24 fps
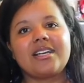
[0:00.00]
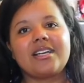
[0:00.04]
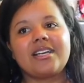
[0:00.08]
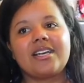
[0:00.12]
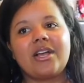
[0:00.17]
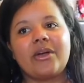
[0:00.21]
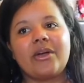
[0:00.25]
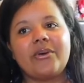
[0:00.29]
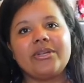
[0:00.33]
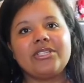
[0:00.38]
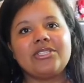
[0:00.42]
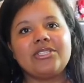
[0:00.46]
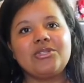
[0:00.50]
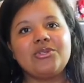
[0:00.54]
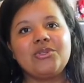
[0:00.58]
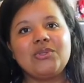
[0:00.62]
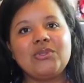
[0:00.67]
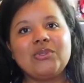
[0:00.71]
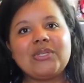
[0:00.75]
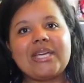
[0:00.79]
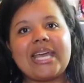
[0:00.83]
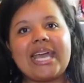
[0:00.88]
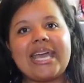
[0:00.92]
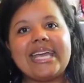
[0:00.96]
going to
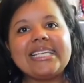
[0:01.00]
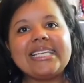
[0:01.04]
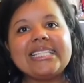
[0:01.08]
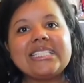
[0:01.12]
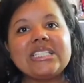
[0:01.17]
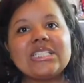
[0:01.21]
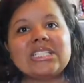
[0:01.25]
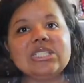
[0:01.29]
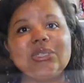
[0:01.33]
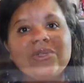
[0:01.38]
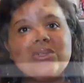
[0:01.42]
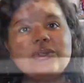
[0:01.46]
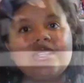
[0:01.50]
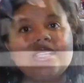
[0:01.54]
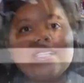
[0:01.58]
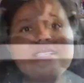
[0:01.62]
get into this